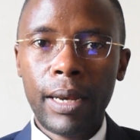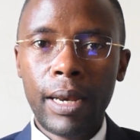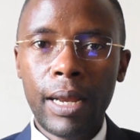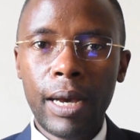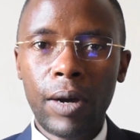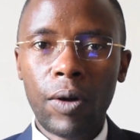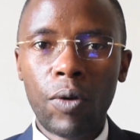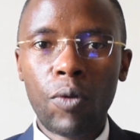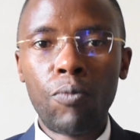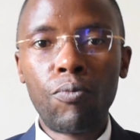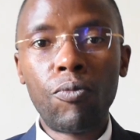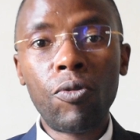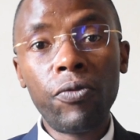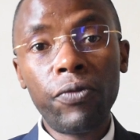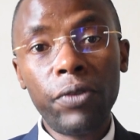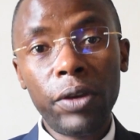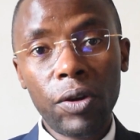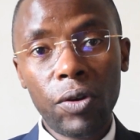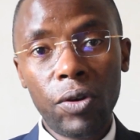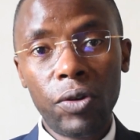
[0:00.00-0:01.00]
Now,
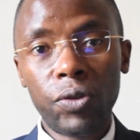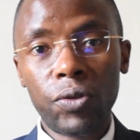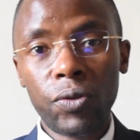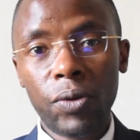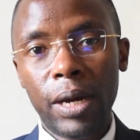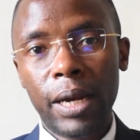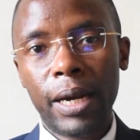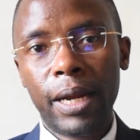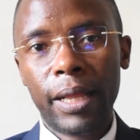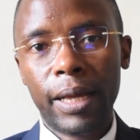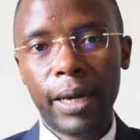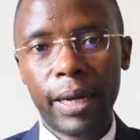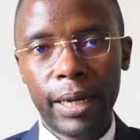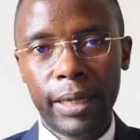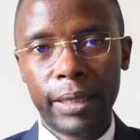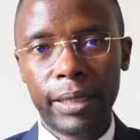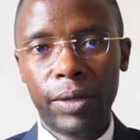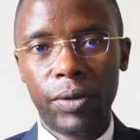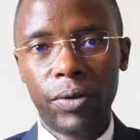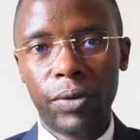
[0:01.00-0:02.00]
moving on to another
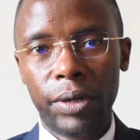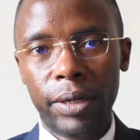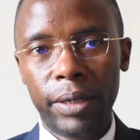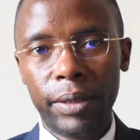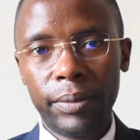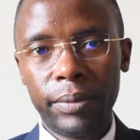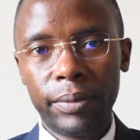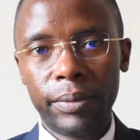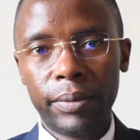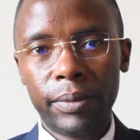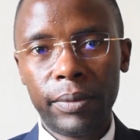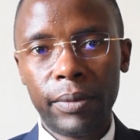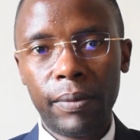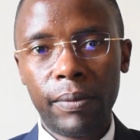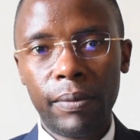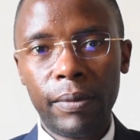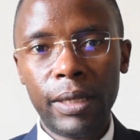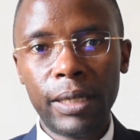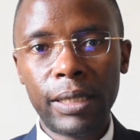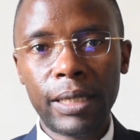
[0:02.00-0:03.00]
category,
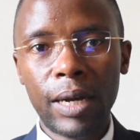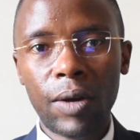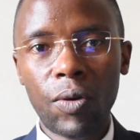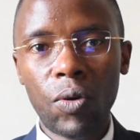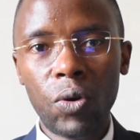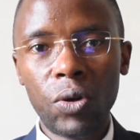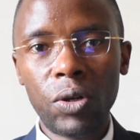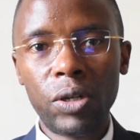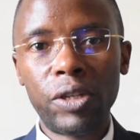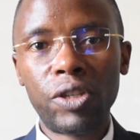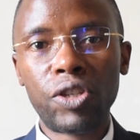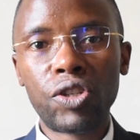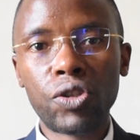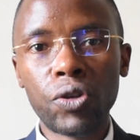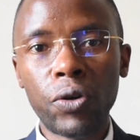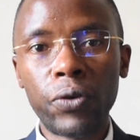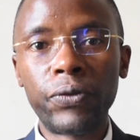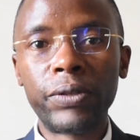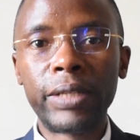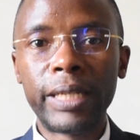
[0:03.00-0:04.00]
these are called
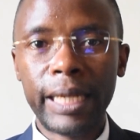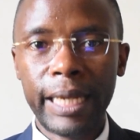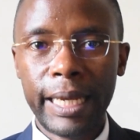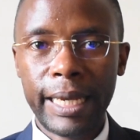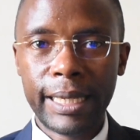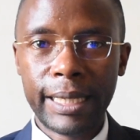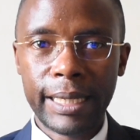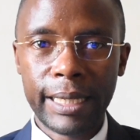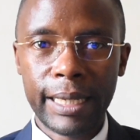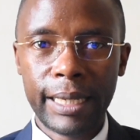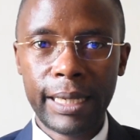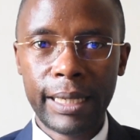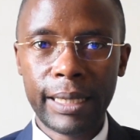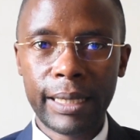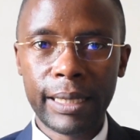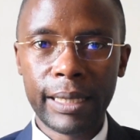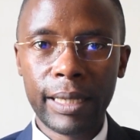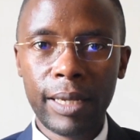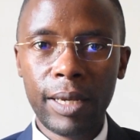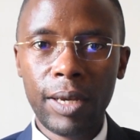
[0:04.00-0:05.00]
soft
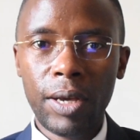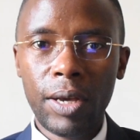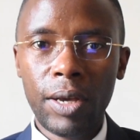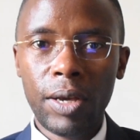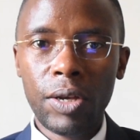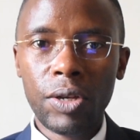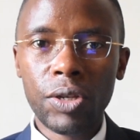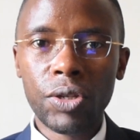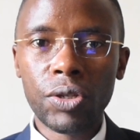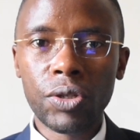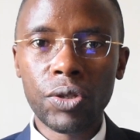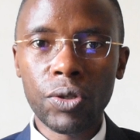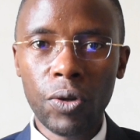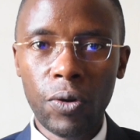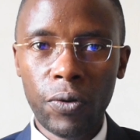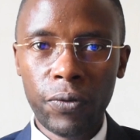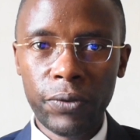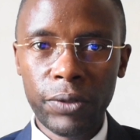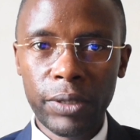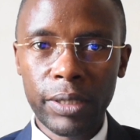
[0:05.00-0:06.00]
lenses.
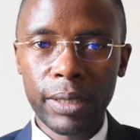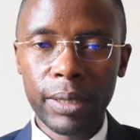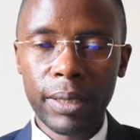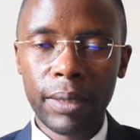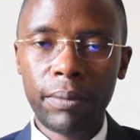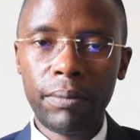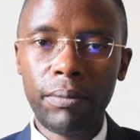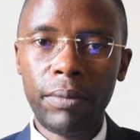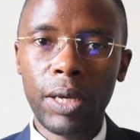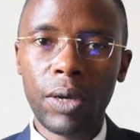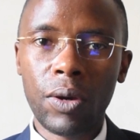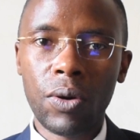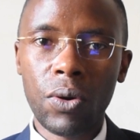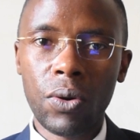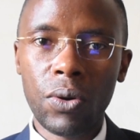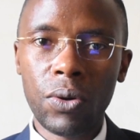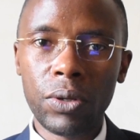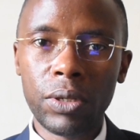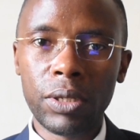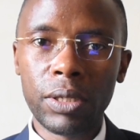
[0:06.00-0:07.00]
Soft
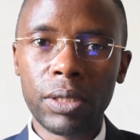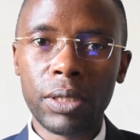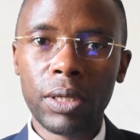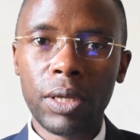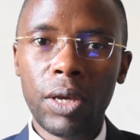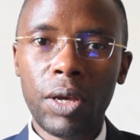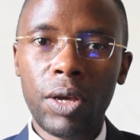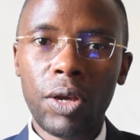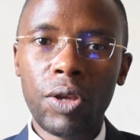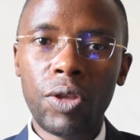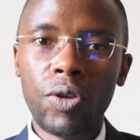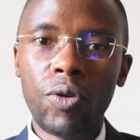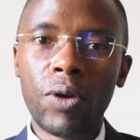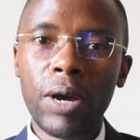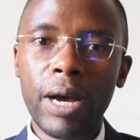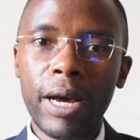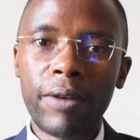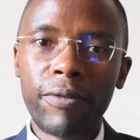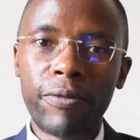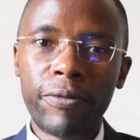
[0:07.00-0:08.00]
because you
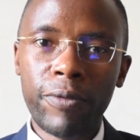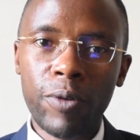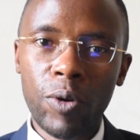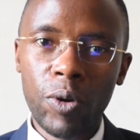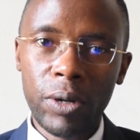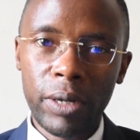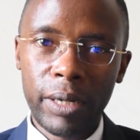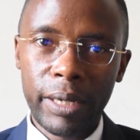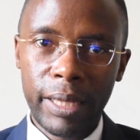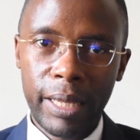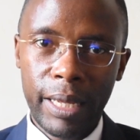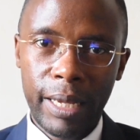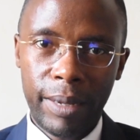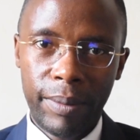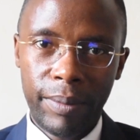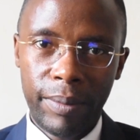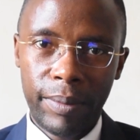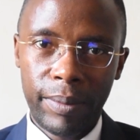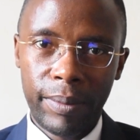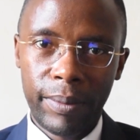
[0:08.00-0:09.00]
can fold
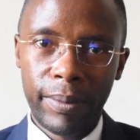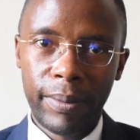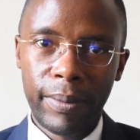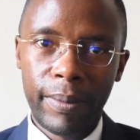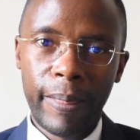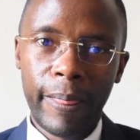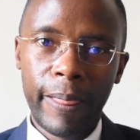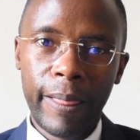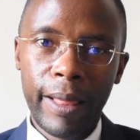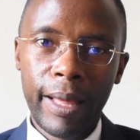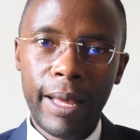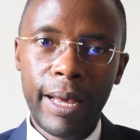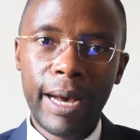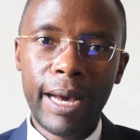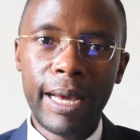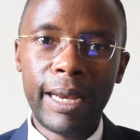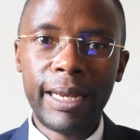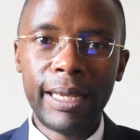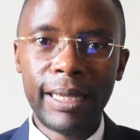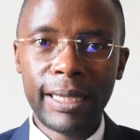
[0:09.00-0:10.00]
them
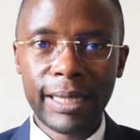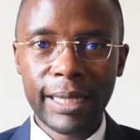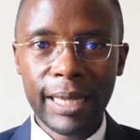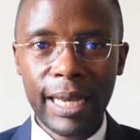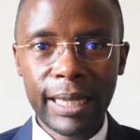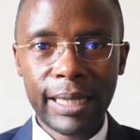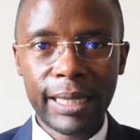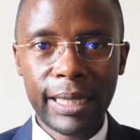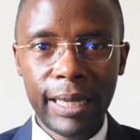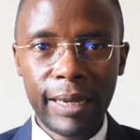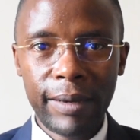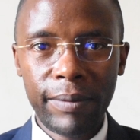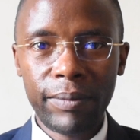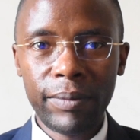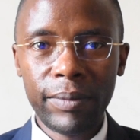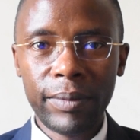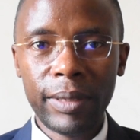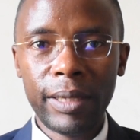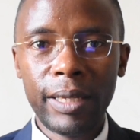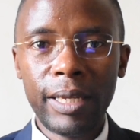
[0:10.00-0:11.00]
and insert
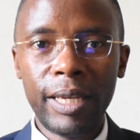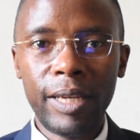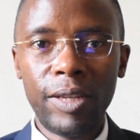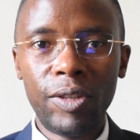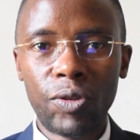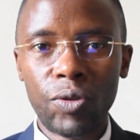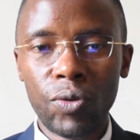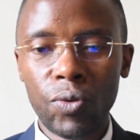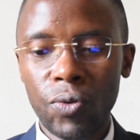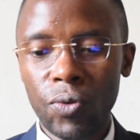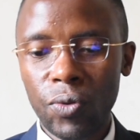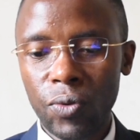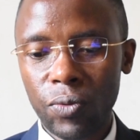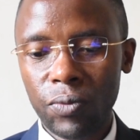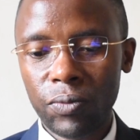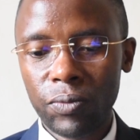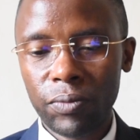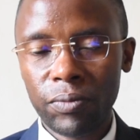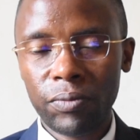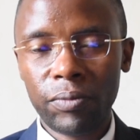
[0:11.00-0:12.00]
them
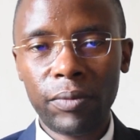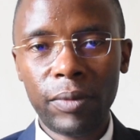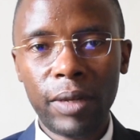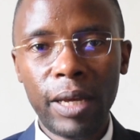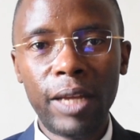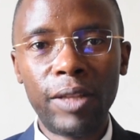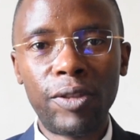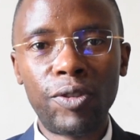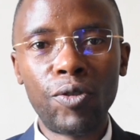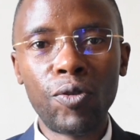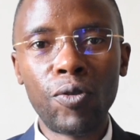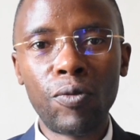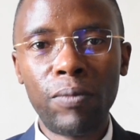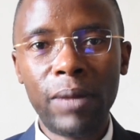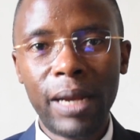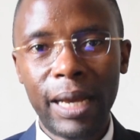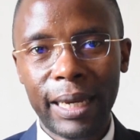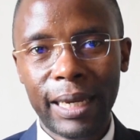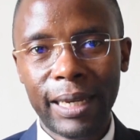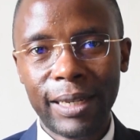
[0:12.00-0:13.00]
into a tube
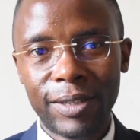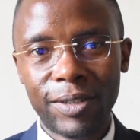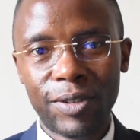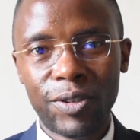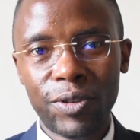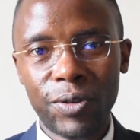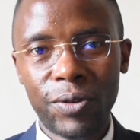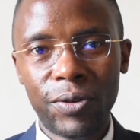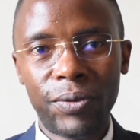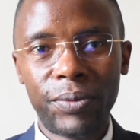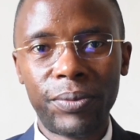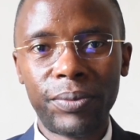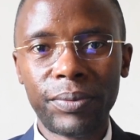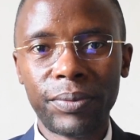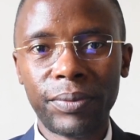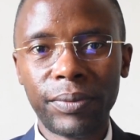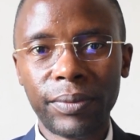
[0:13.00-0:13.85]
like a straw.